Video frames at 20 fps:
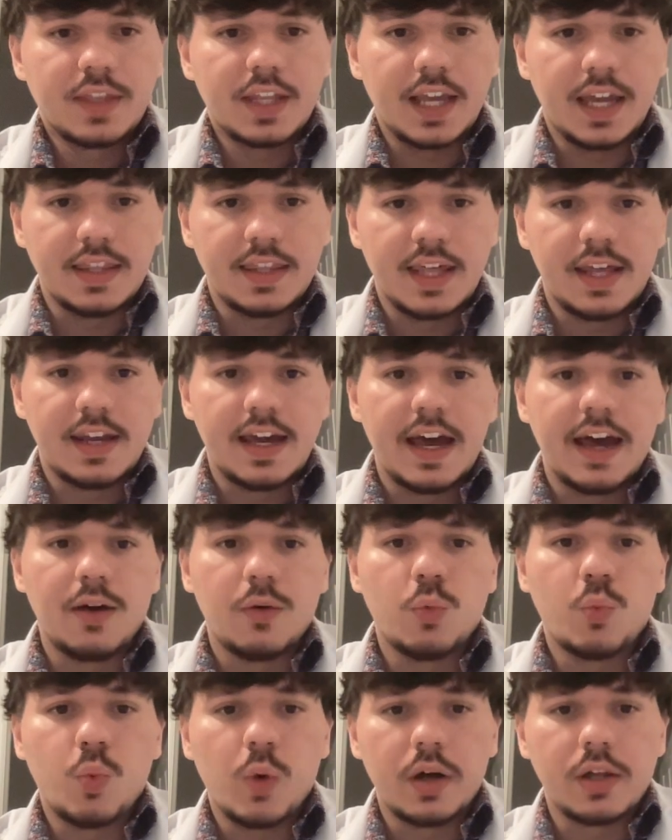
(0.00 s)
and then at
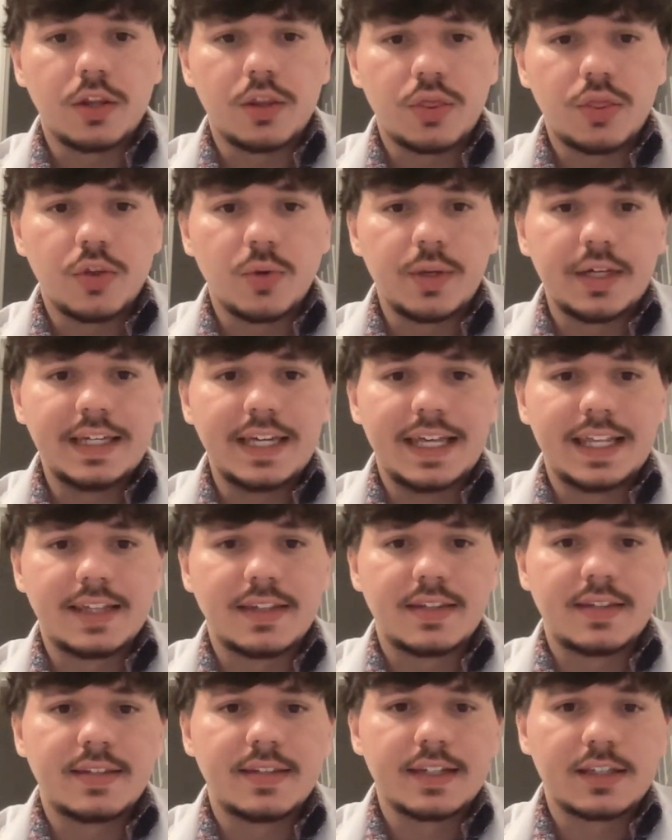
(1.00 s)
1, 3, and
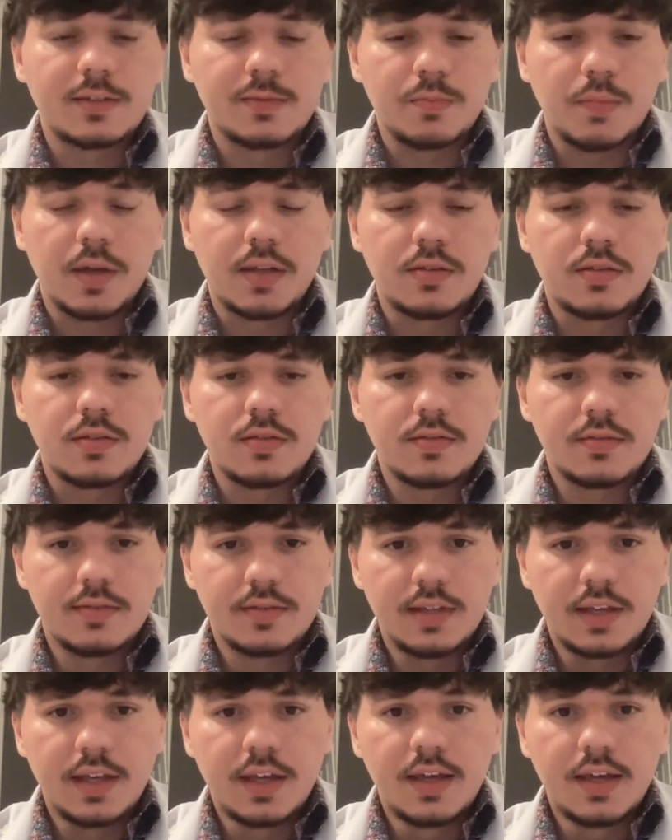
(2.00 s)
6 months.